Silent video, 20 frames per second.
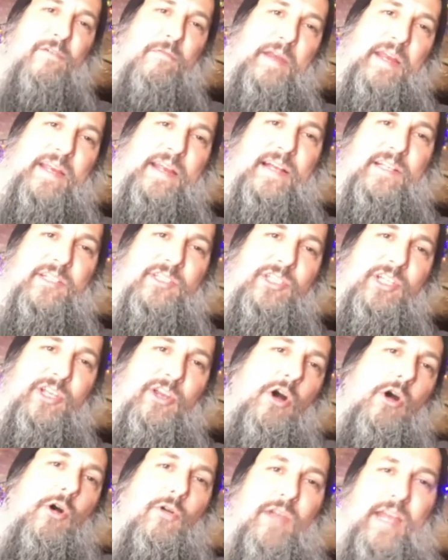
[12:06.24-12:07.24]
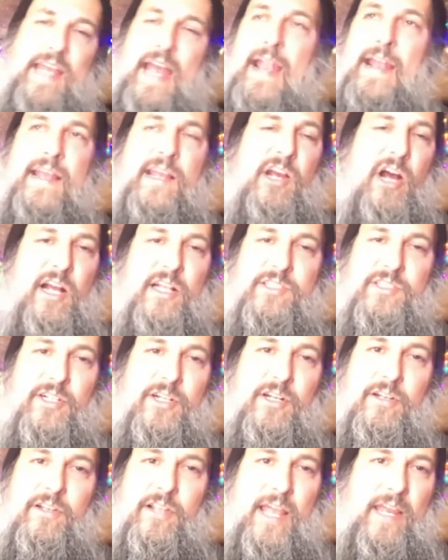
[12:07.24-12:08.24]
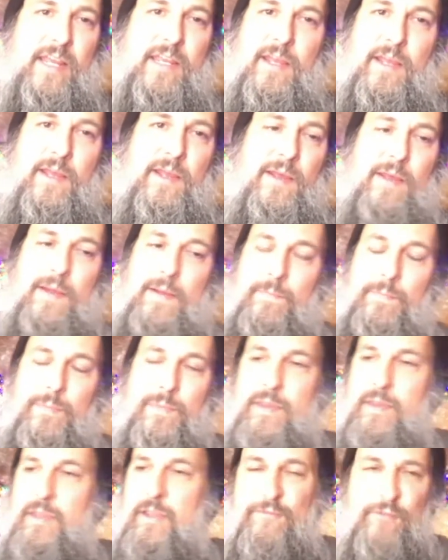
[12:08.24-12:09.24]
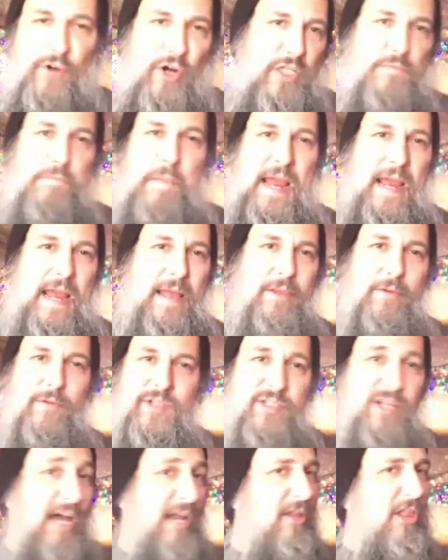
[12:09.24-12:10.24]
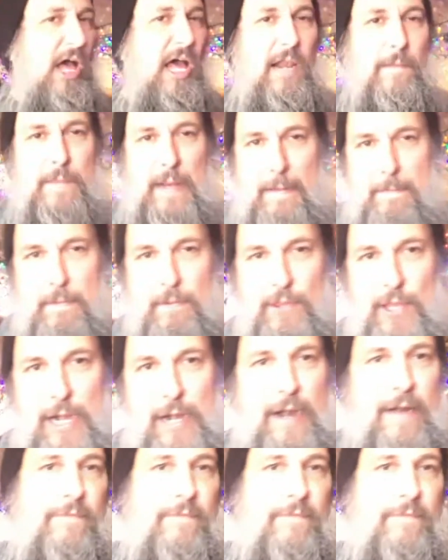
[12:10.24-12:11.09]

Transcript: because like any concert, like the first band, there was not a lot of people there,